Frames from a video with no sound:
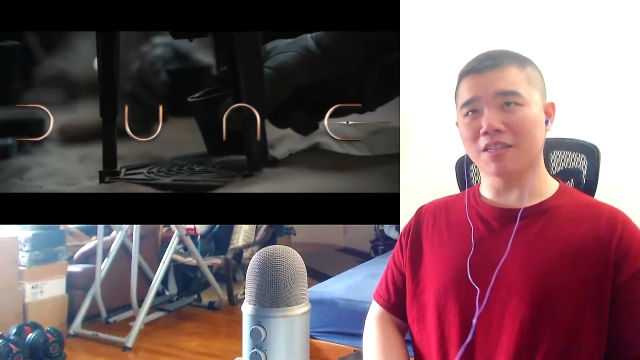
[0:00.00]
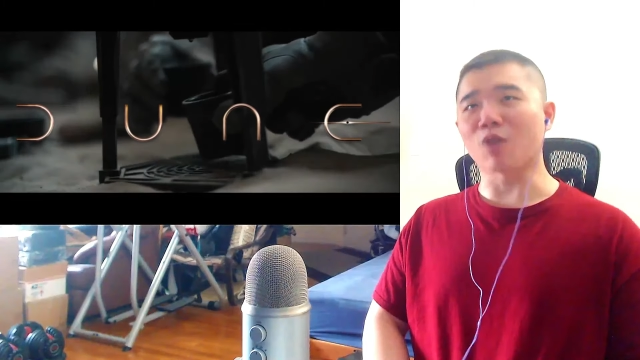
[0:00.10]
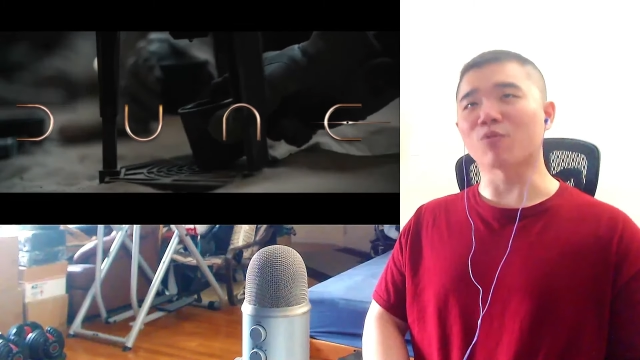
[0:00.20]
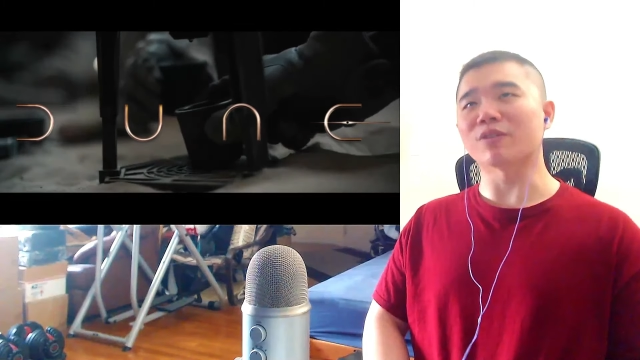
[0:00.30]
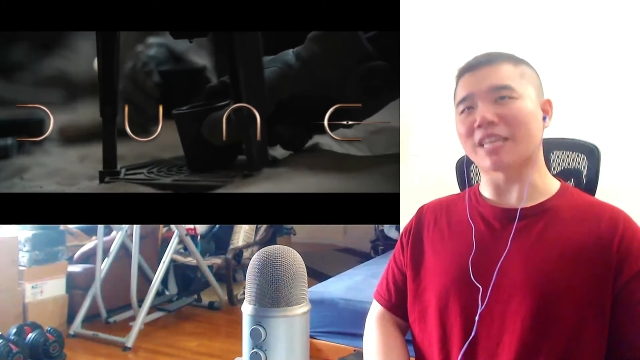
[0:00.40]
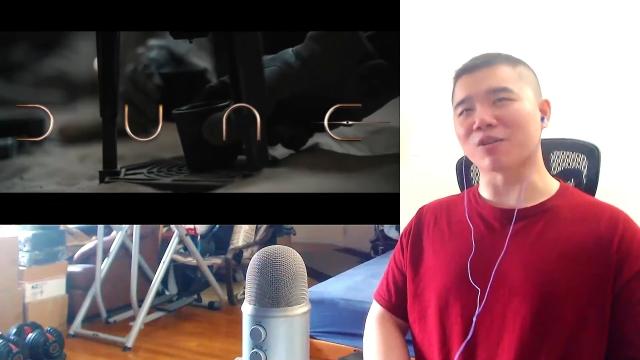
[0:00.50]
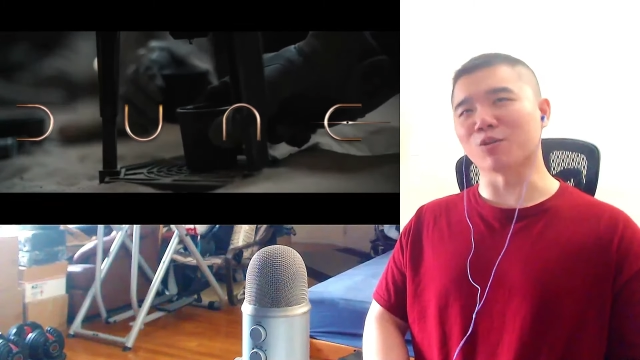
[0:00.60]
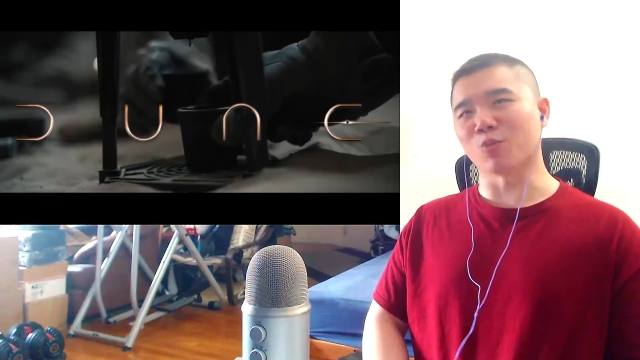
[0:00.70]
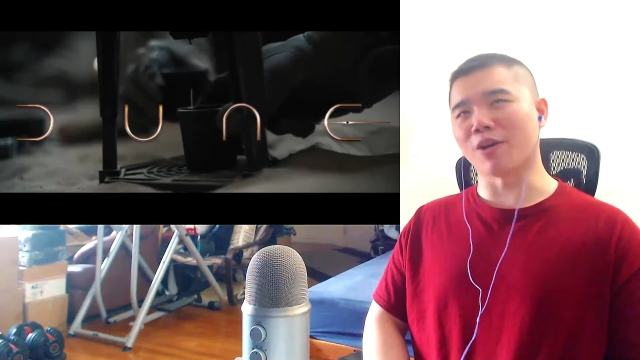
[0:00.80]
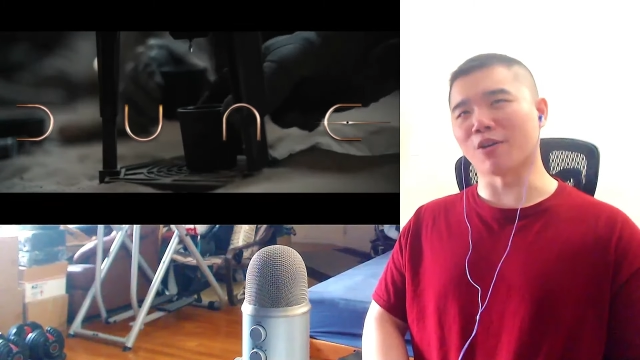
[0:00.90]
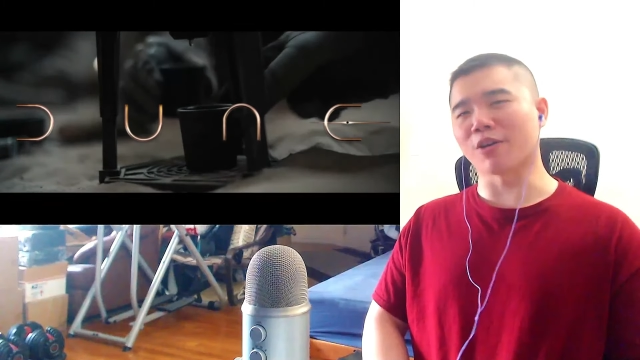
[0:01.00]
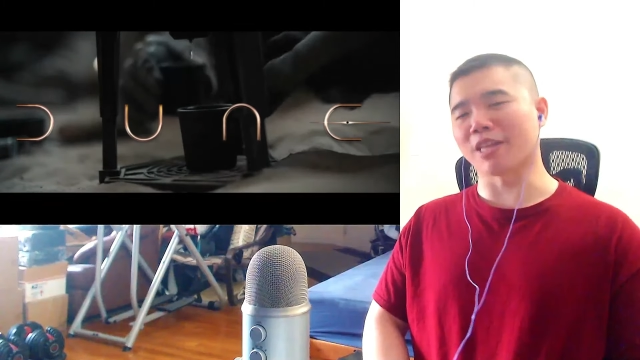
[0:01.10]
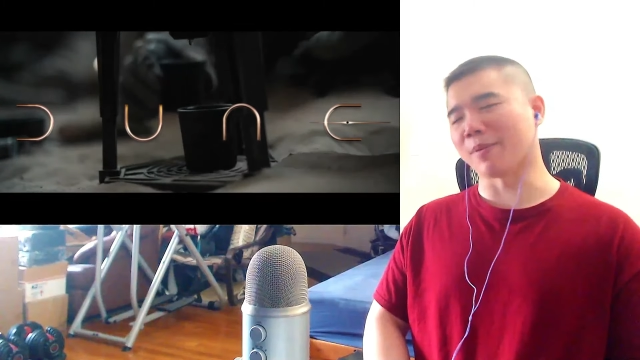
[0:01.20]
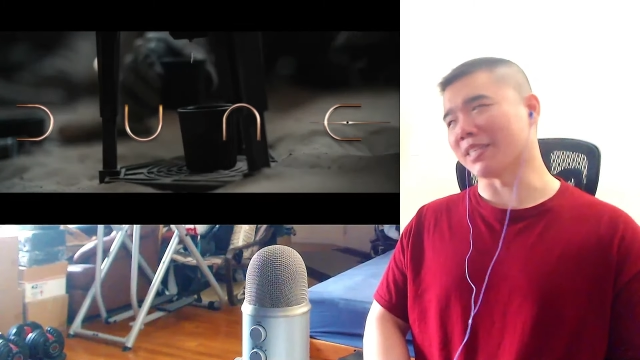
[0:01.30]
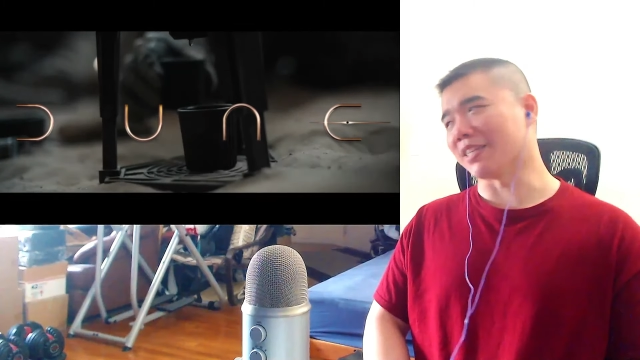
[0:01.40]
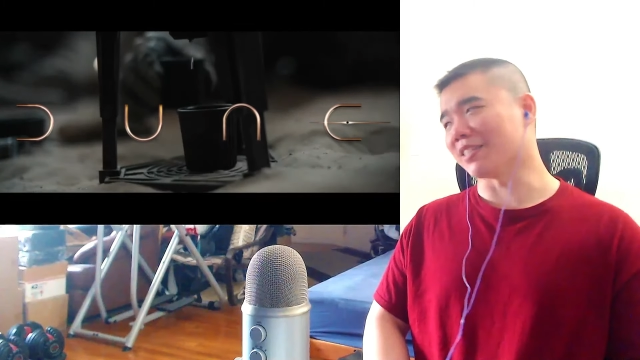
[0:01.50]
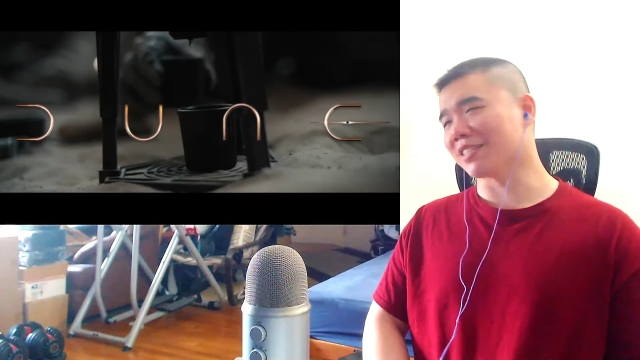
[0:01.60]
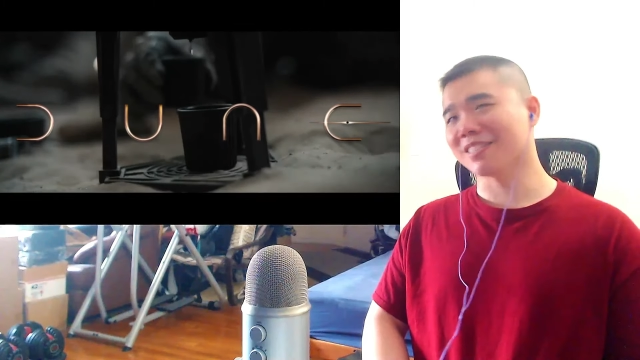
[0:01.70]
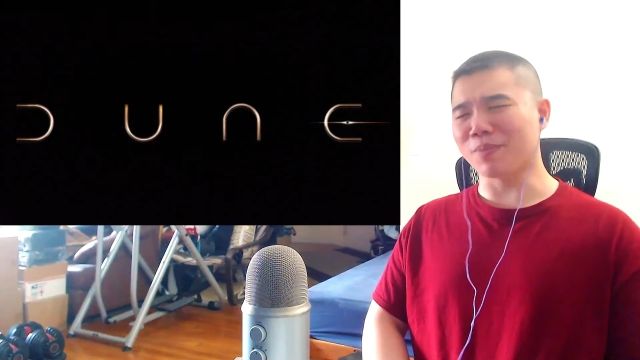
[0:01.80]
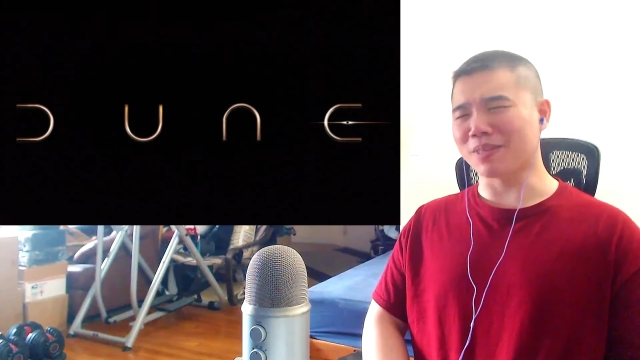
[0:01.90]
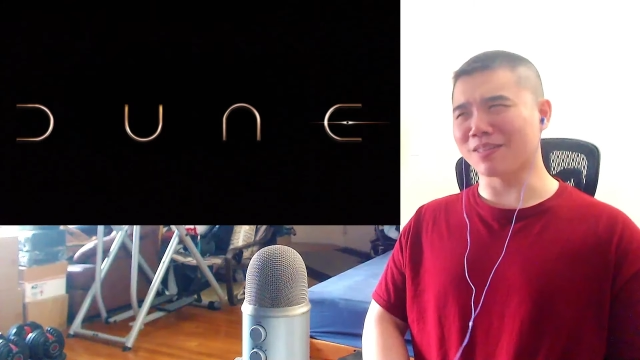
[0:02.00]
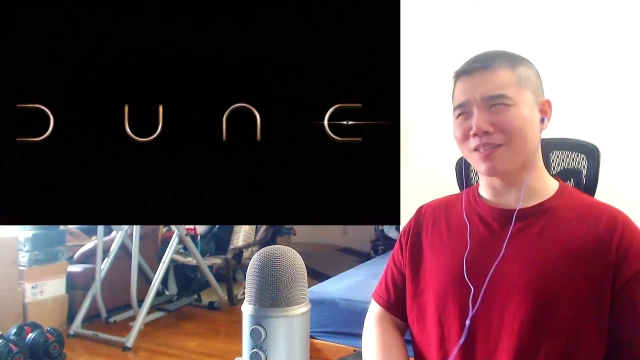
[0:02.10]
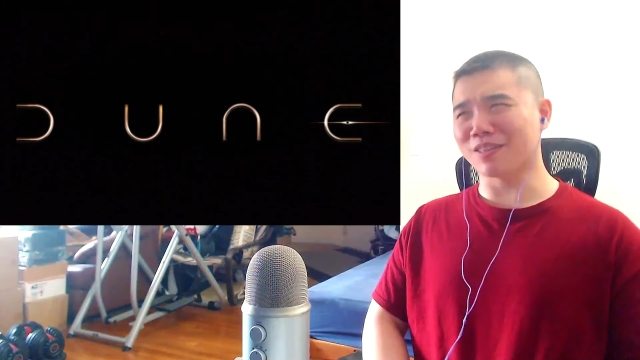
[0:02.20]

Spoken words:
Oh, recycled water. Okay, that makes sense. But